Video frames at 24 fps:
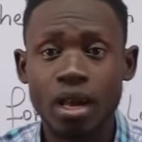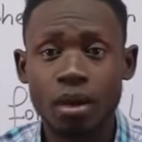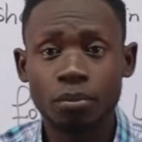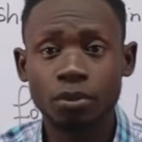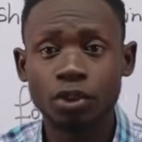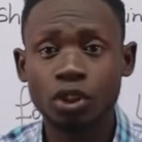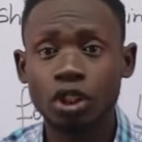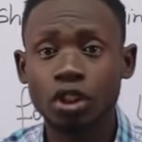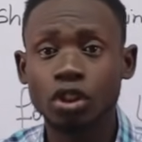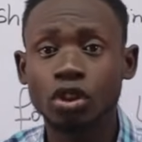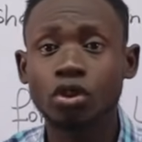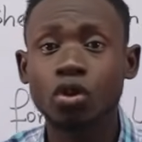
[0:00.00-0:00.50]

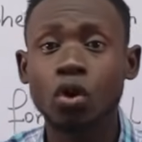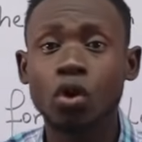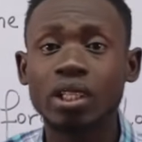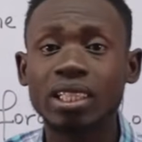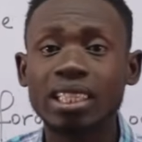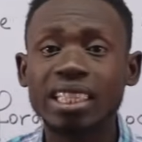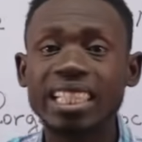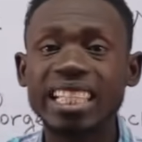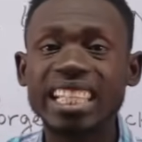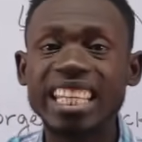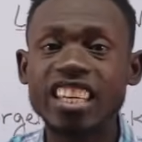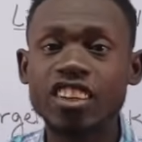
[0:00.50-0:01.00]
m'di don't
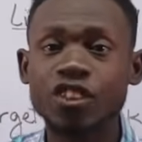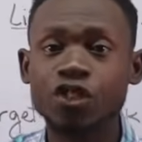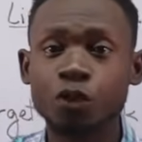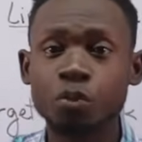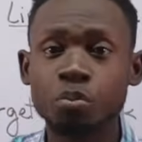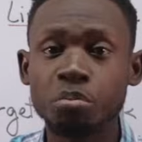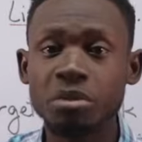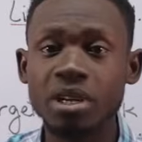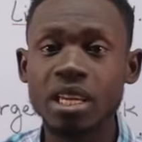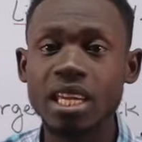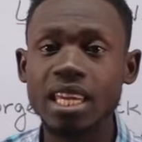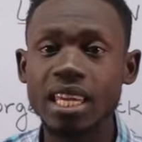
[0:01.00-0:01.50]
leave
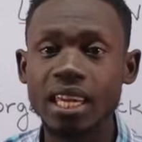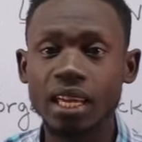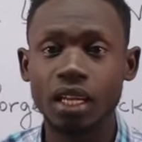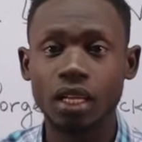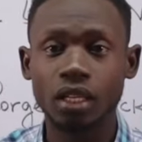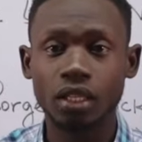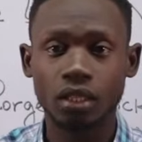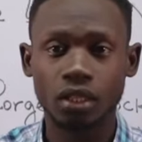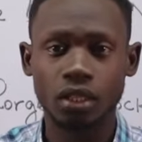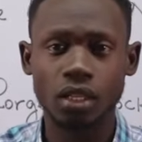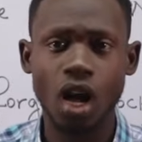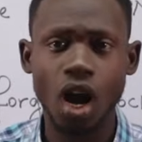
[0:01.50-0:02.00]
me
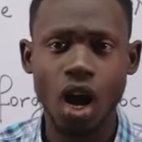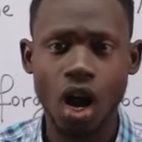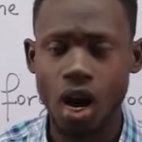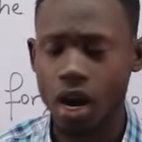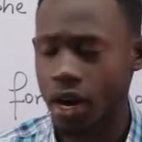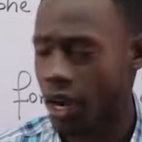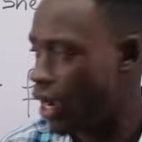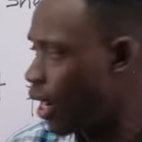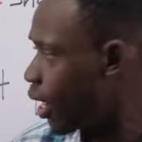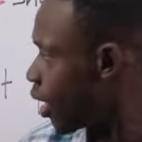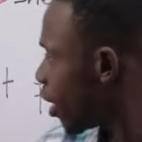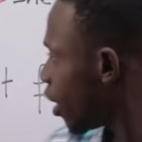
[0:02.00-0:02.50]

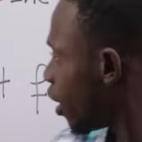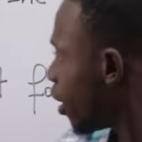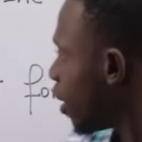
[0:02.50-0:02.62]
alone.